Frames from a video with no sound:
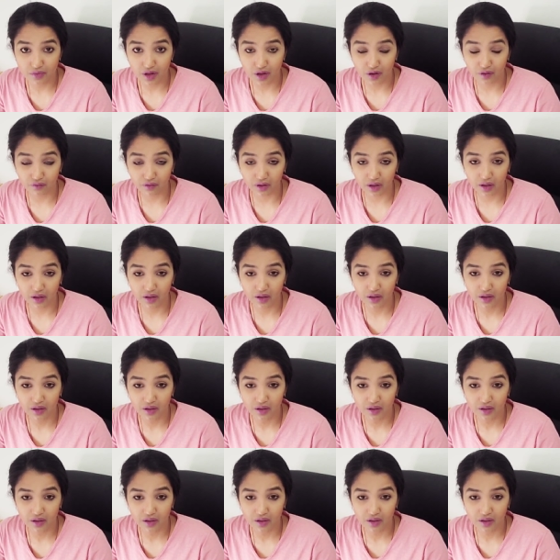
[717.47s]
Okay,
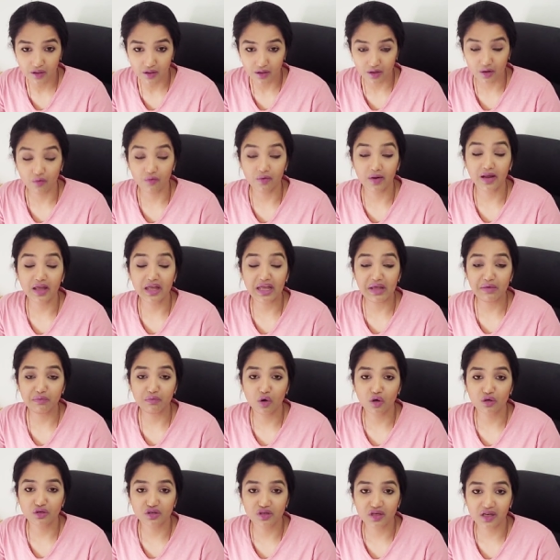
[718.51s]
you're very
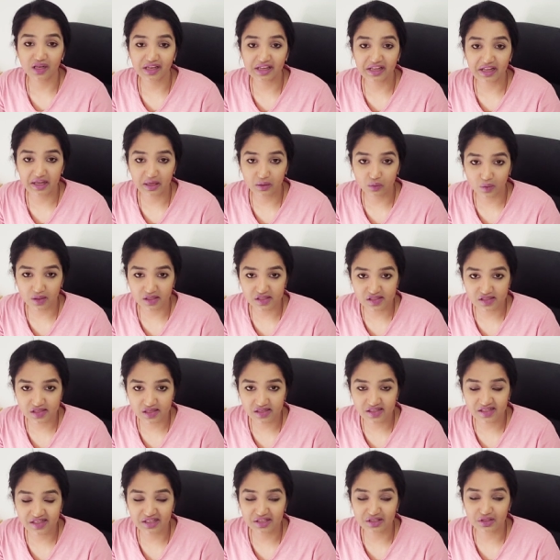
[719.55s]
emotionally invested
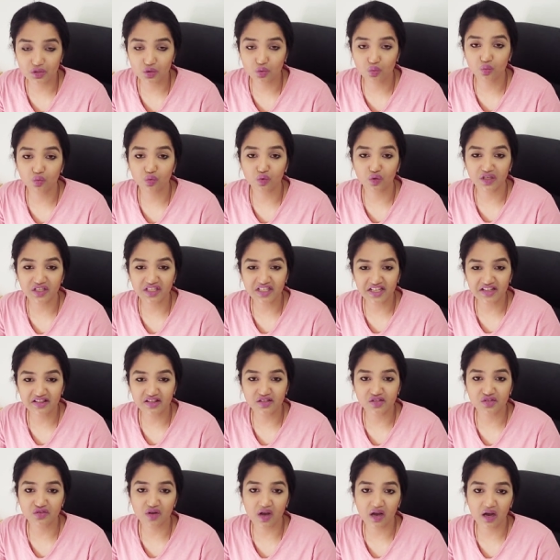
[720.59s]
into wanting
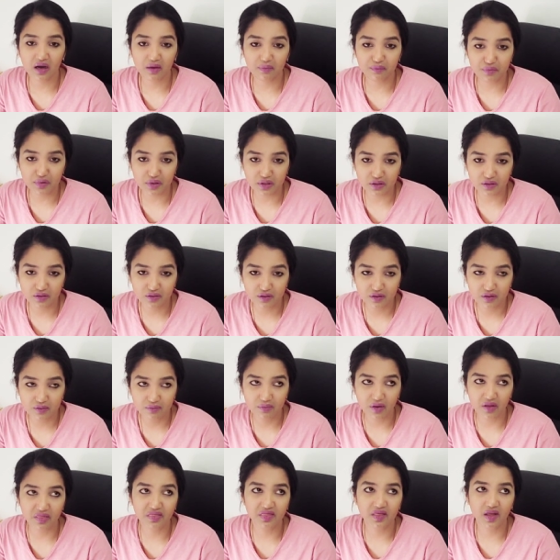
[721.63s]
this to happen.
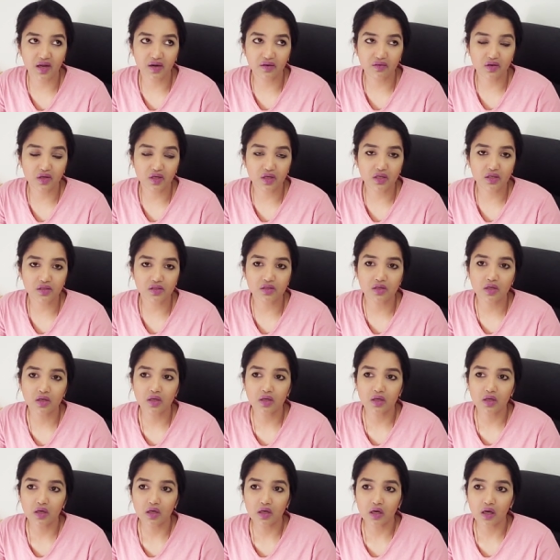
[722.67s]
But there is
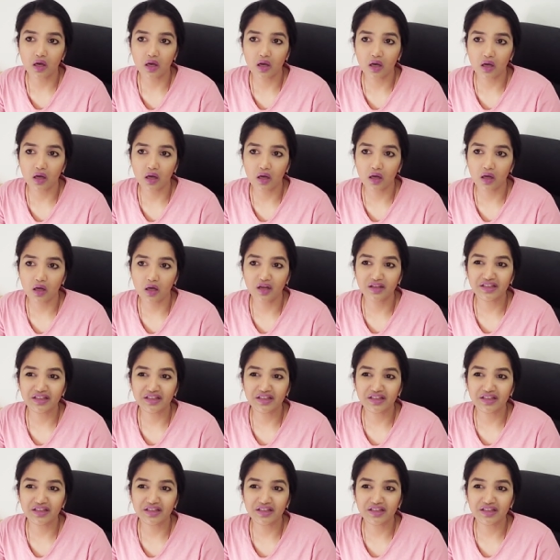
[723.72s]
uh, a